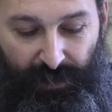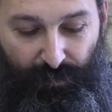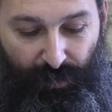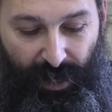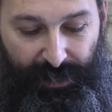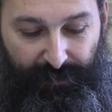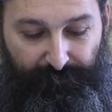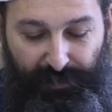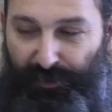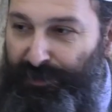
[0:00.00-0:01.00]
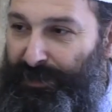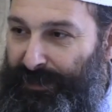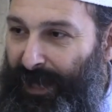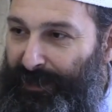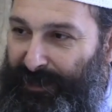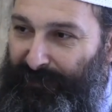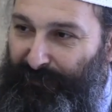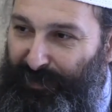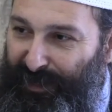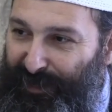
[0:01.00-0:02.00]
Why? Because the tzaddik
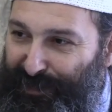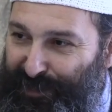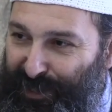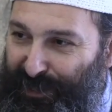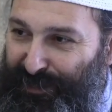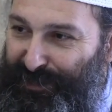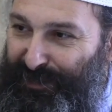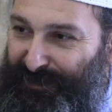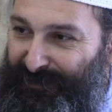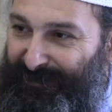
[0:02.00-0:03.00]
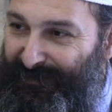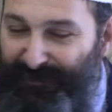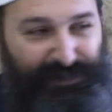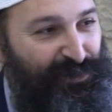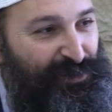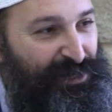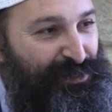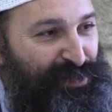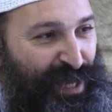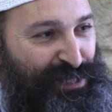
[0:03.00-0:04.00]
never made any sins. So he
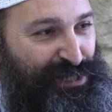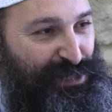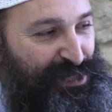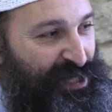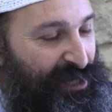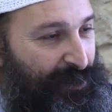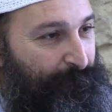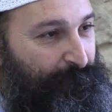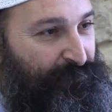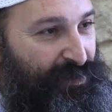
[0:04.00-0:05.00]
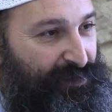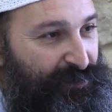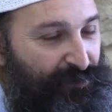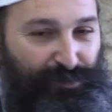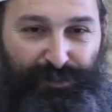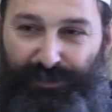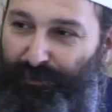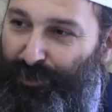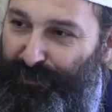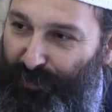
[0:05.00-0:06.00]
didn't taste the sin. He
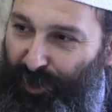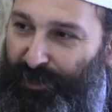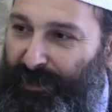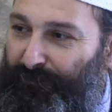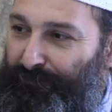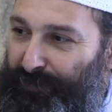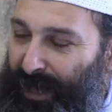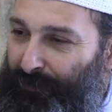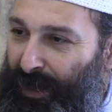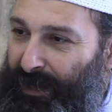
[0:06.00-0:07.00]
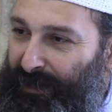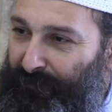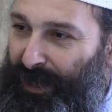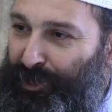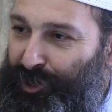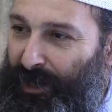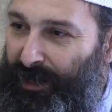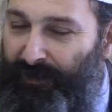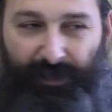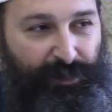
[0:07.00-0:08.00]
was born in Bnei Brak, in Mea
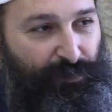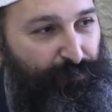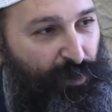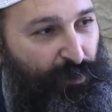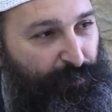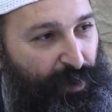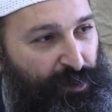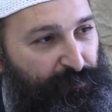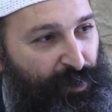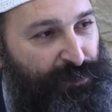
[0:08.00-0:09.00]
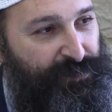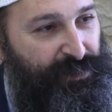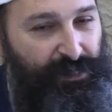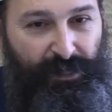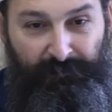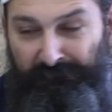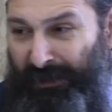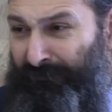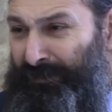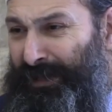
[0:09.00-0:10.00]
Shearim, Borough Park, Monsey.
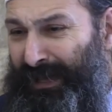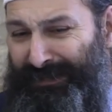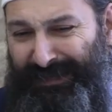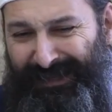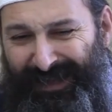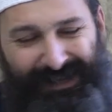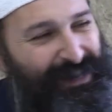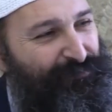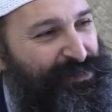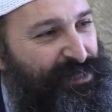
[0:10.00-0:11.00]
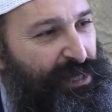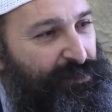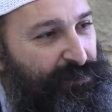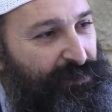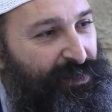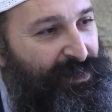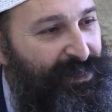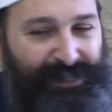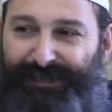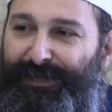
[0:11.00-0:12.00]
Never tasted it, never sinned.
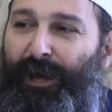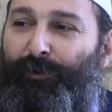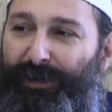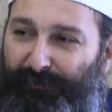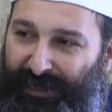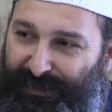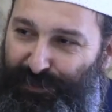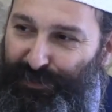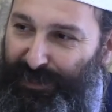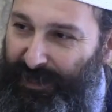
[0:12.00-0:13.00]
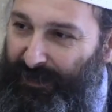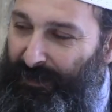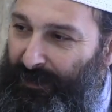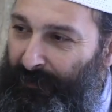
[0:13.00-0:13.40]
He doesn't know what it means to sin.